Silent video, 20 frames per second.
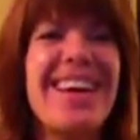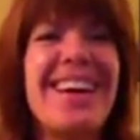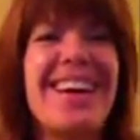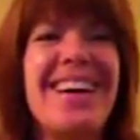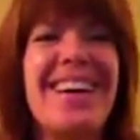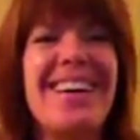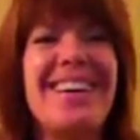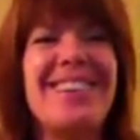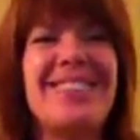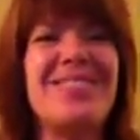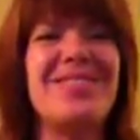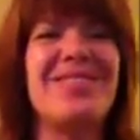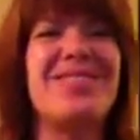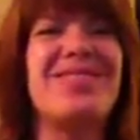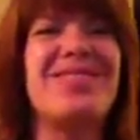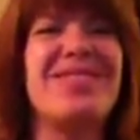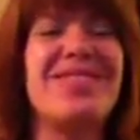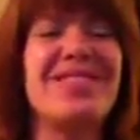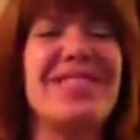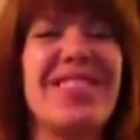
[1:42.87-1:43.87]

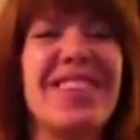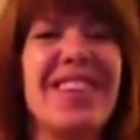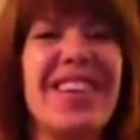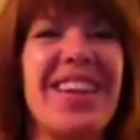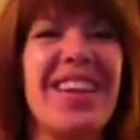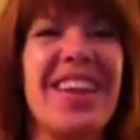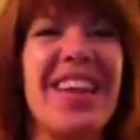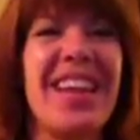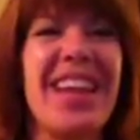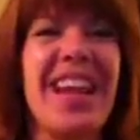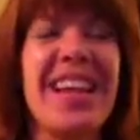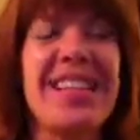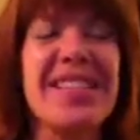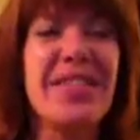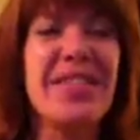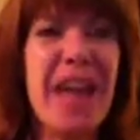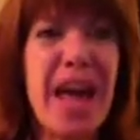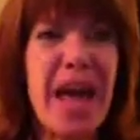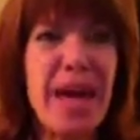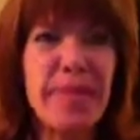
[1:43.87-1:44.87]
lots
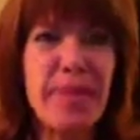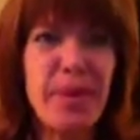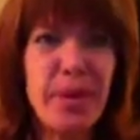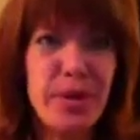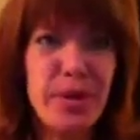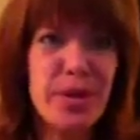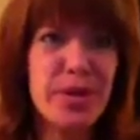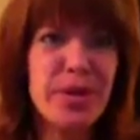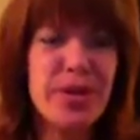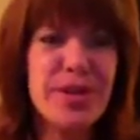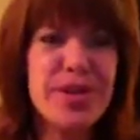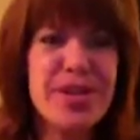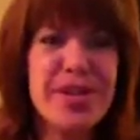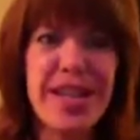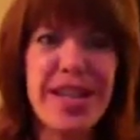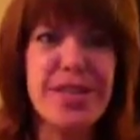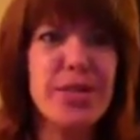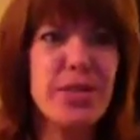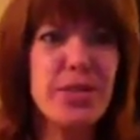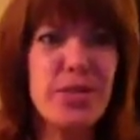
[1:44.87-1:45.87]
of lat pulls,
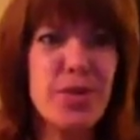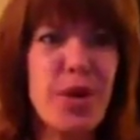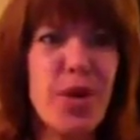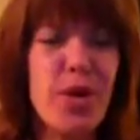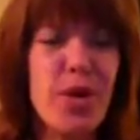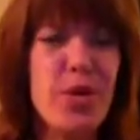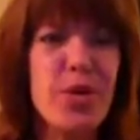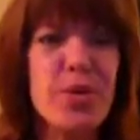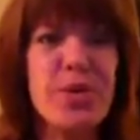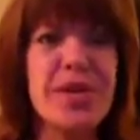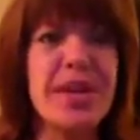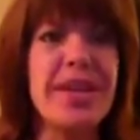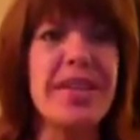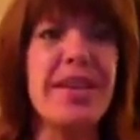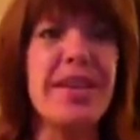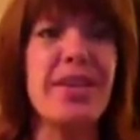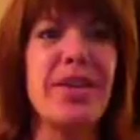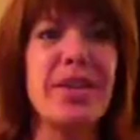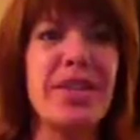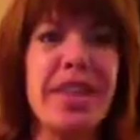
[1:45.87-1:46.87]
lots of rows,
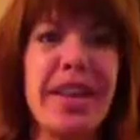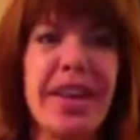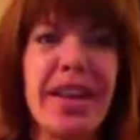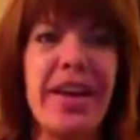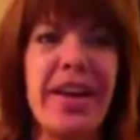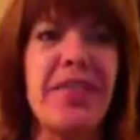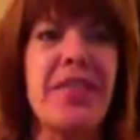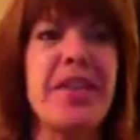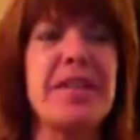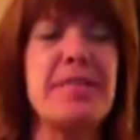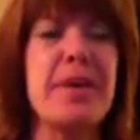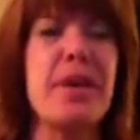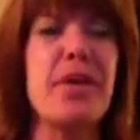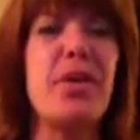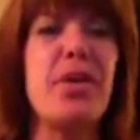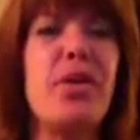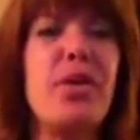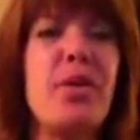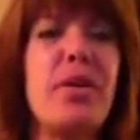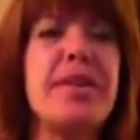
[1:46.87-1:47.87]
anything you can think of, because my
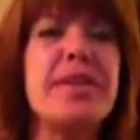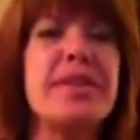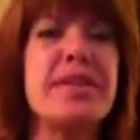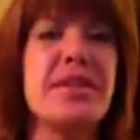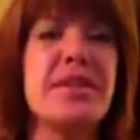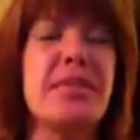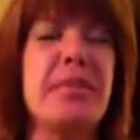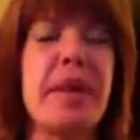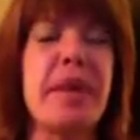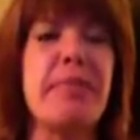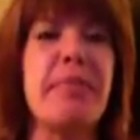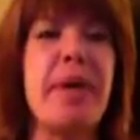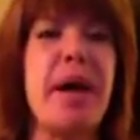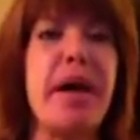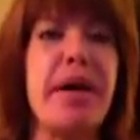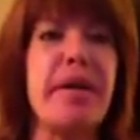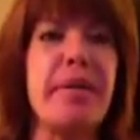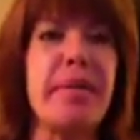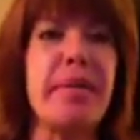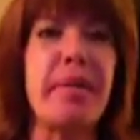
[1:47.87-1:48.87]
goal was to make
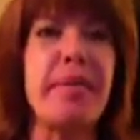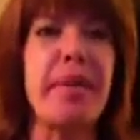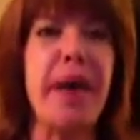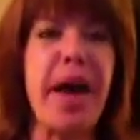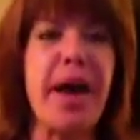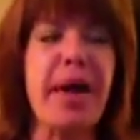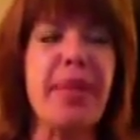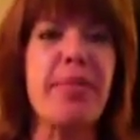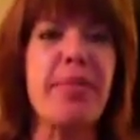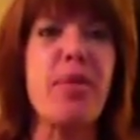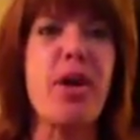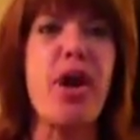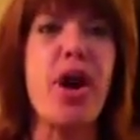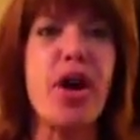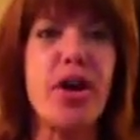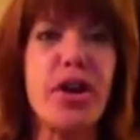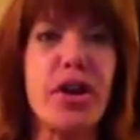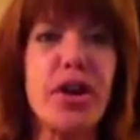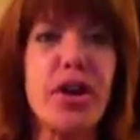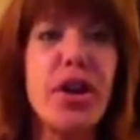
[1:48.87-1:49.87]
my back
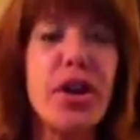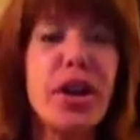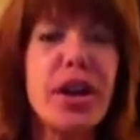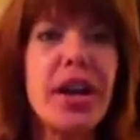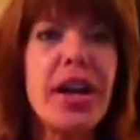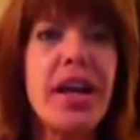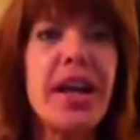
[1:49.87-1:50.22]
broader.